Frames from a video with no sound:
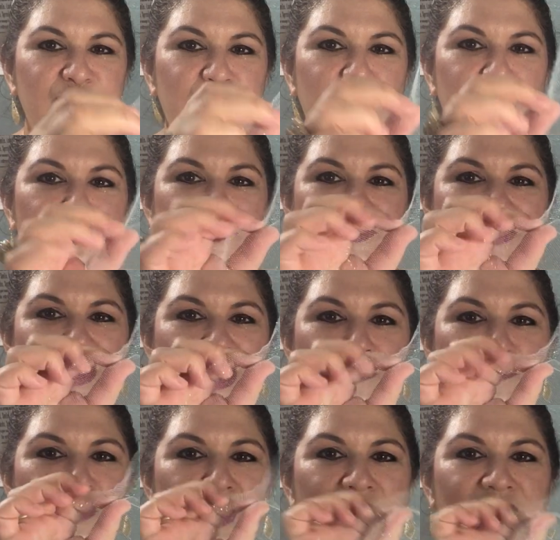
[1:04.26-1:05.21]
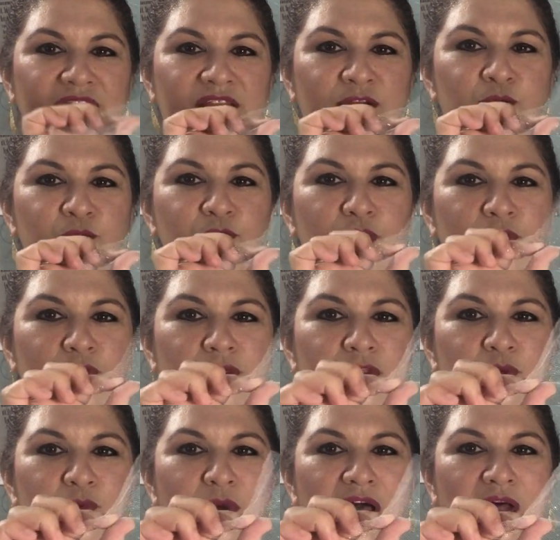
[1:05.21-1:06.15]
tulle that I bought in a roll
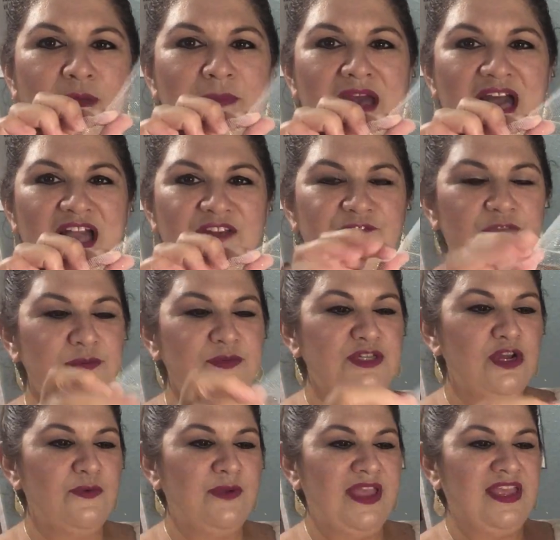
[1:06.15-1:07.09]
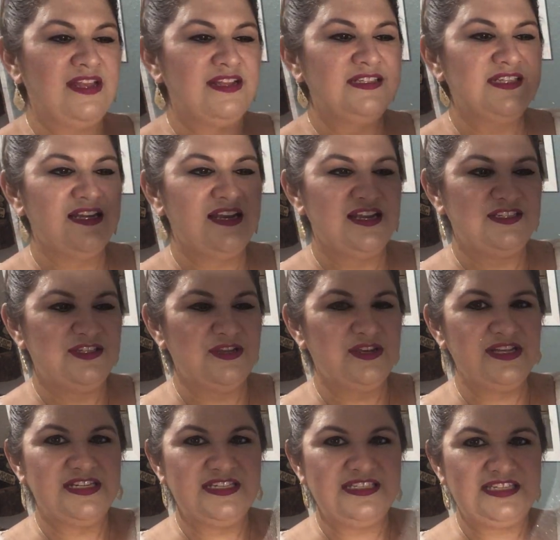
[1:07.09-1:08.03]
a while back from Joann's and as you
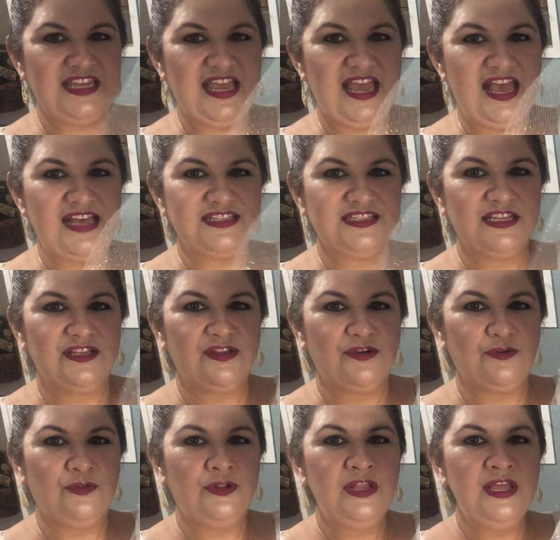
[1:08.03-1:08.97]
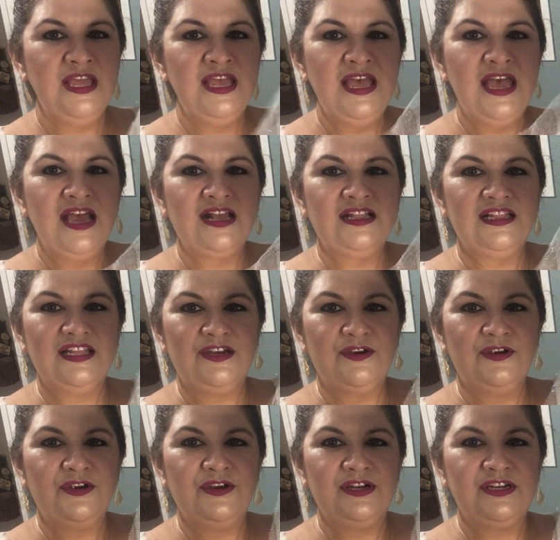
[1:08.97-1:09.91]
can see it has a little
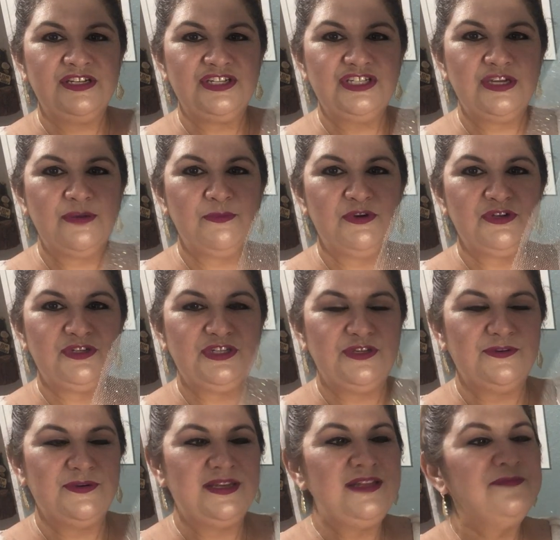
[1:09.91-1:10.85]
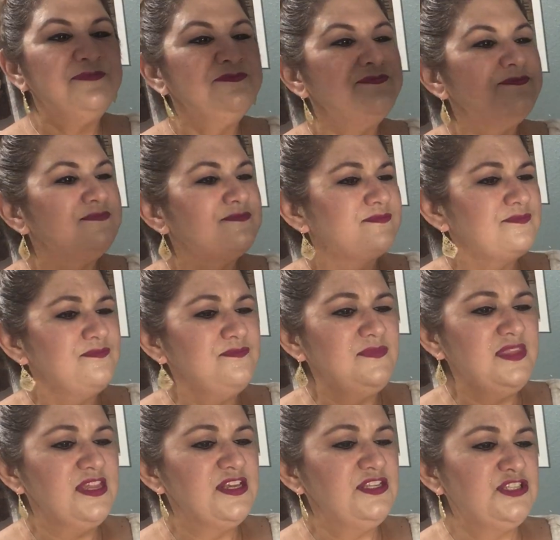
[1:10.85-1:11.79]
glitter and shimmer to it.
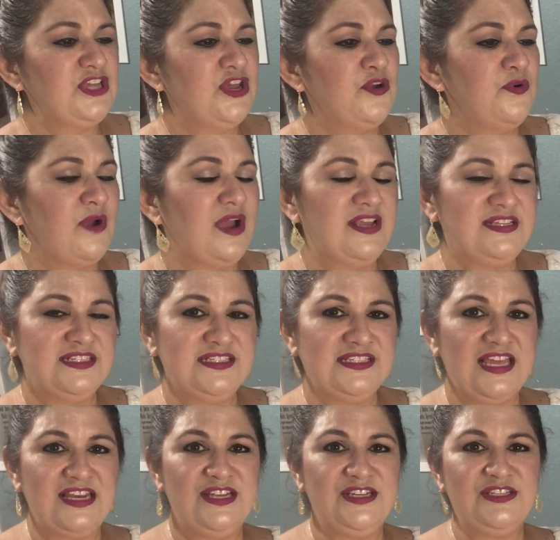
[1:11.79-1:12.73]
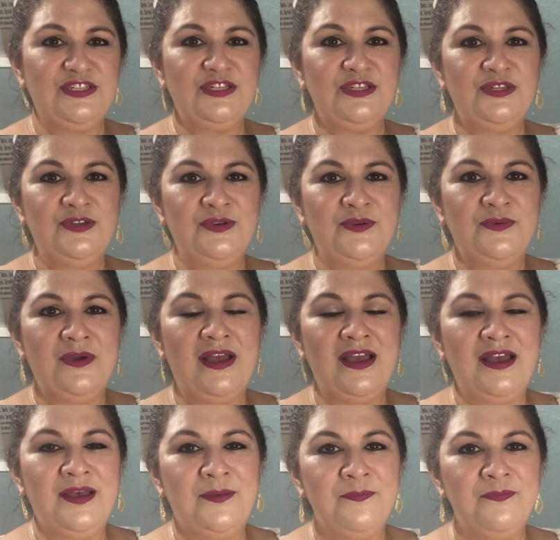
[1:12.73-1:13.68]
So I decided to
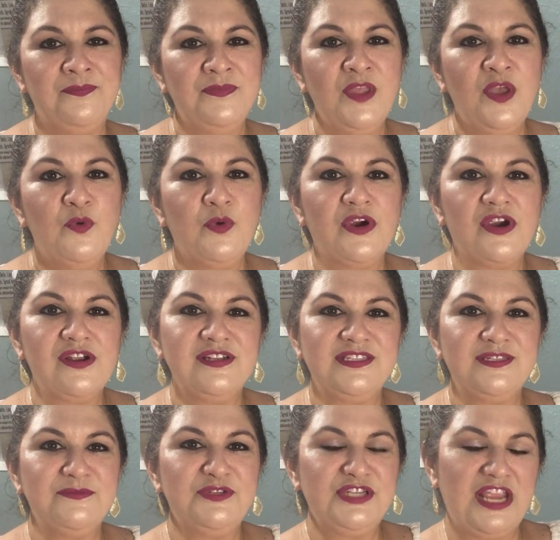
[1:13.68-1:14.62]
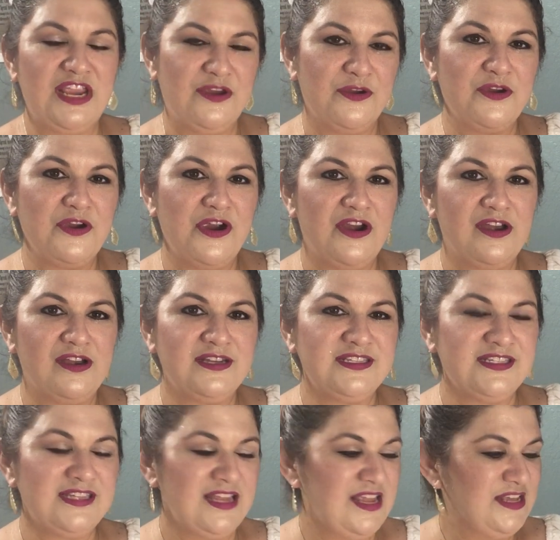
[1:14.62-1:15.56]
um, work on some shaker
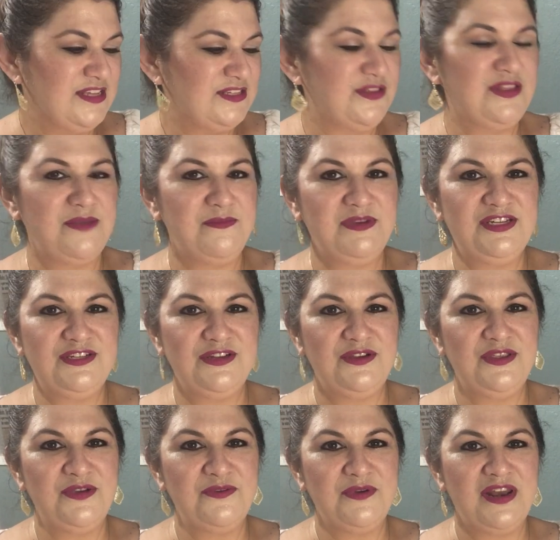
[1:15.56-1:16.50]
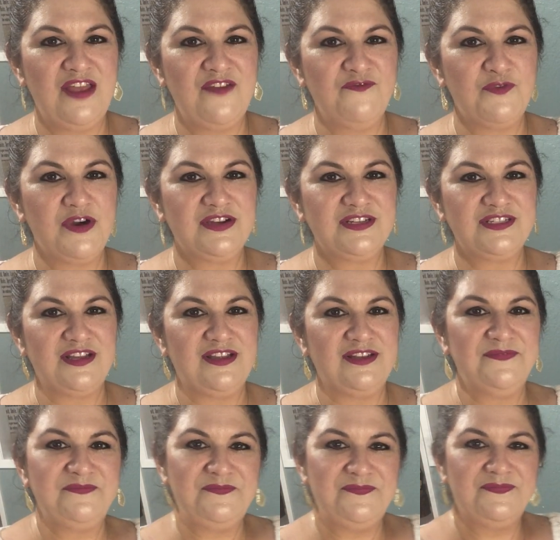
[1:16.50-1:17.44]
cards. So let me show you what I've worked on.
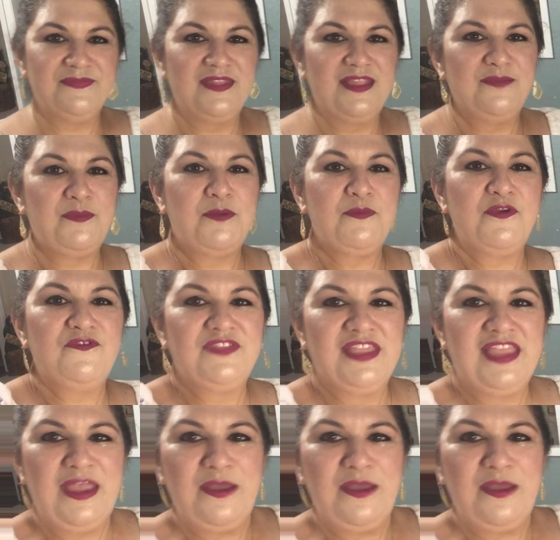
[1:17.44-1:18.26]
Let me move the